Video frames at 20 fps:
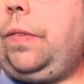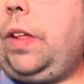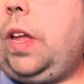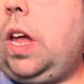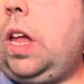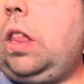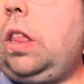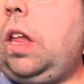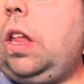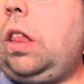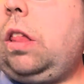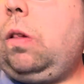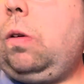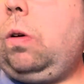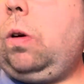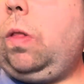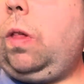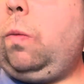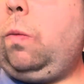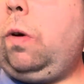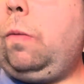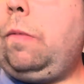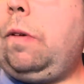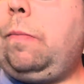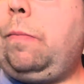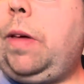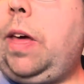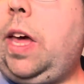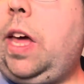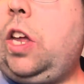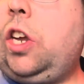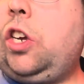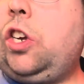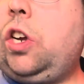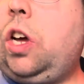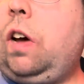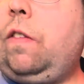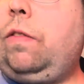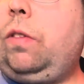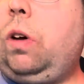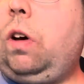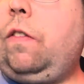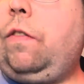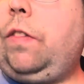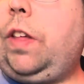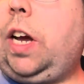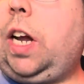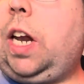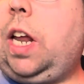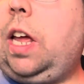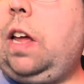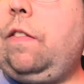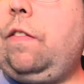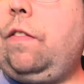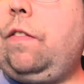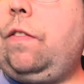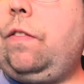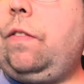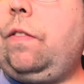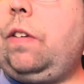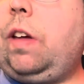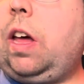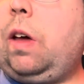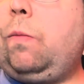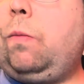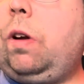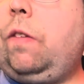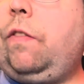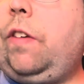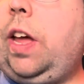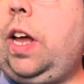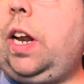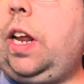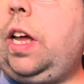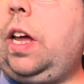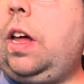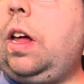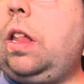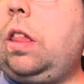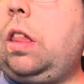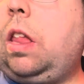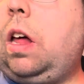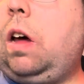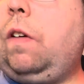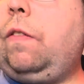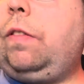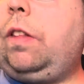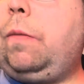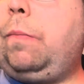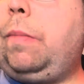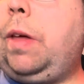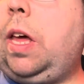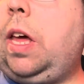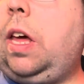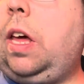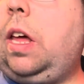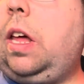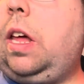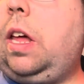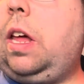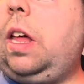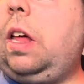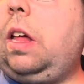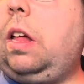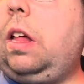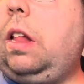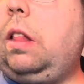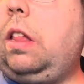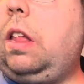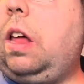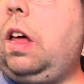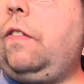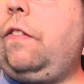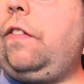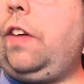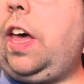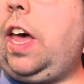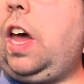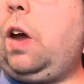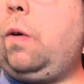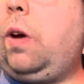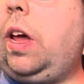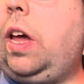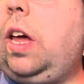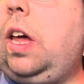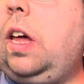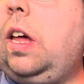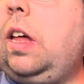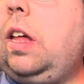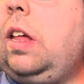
as he saw the woman being shoved off the cliff and revealing herself to be a fairy.